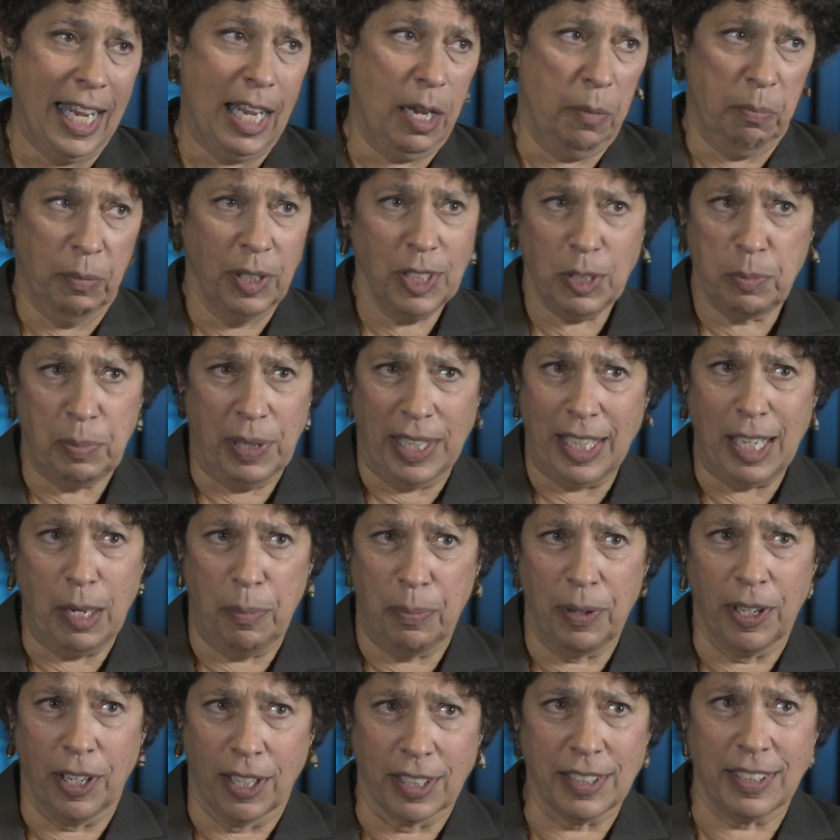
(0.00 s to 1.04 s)
it must be
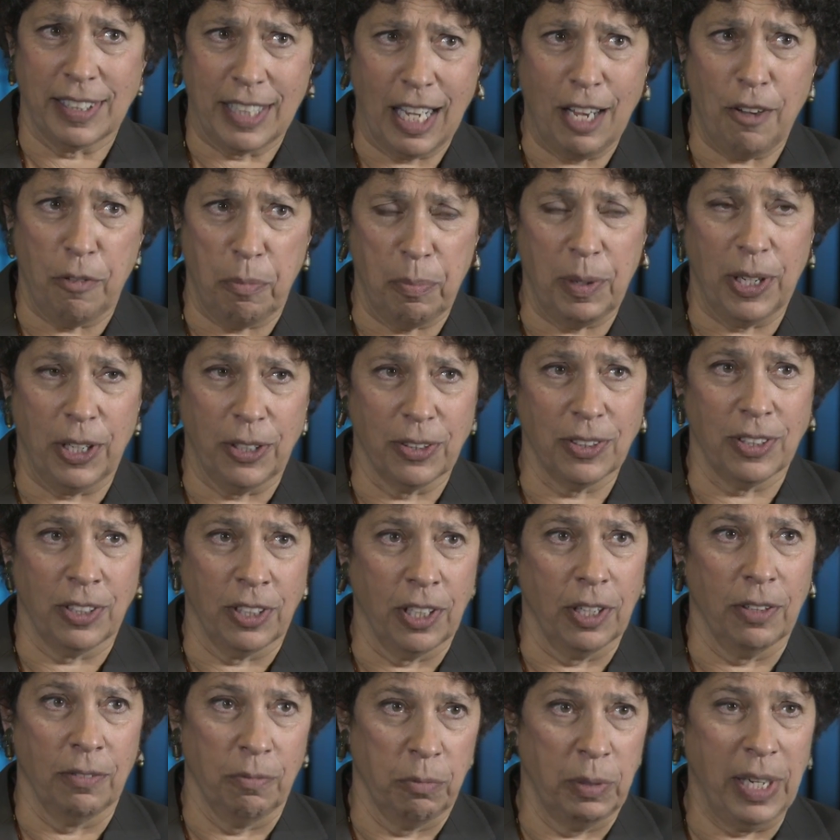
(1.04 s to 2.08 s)
keeping us safe because,
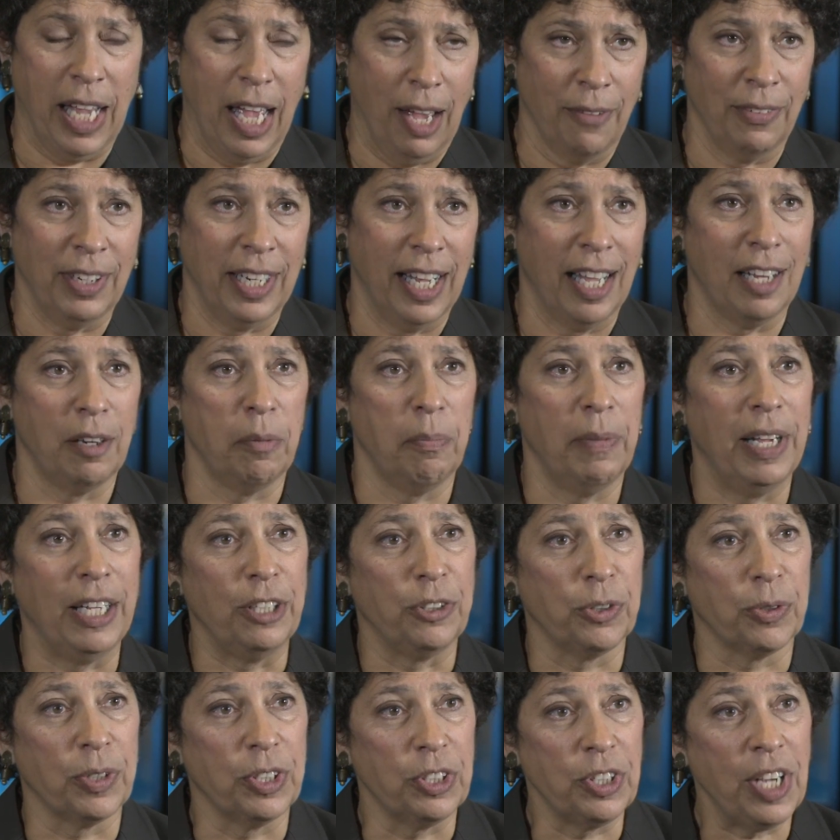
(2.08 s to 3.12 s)
you know, we haven't had a
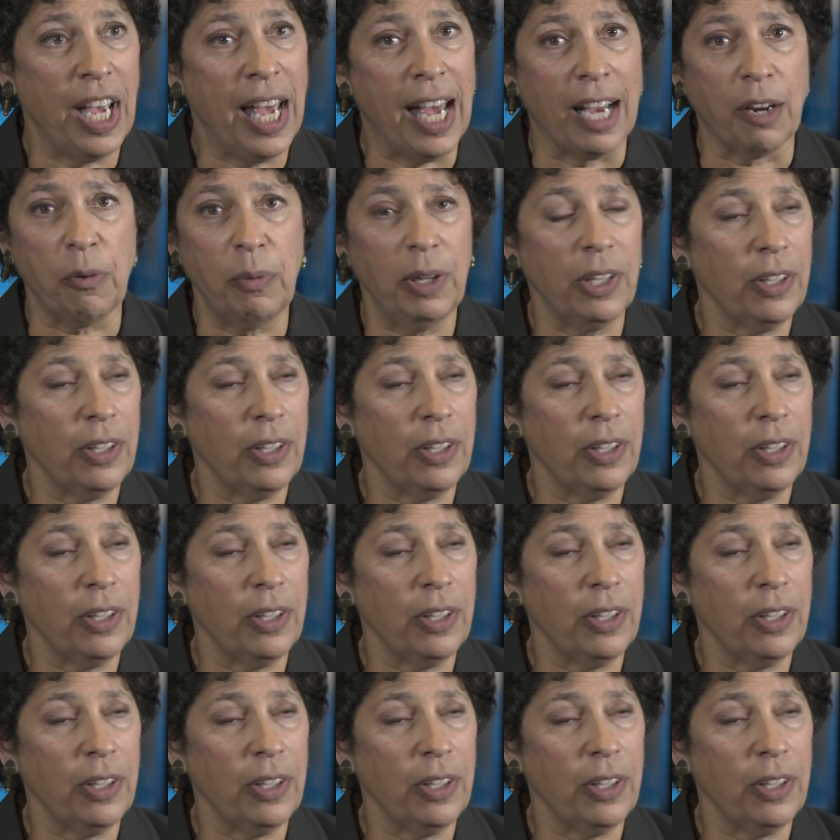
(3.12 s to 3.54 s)
major attack.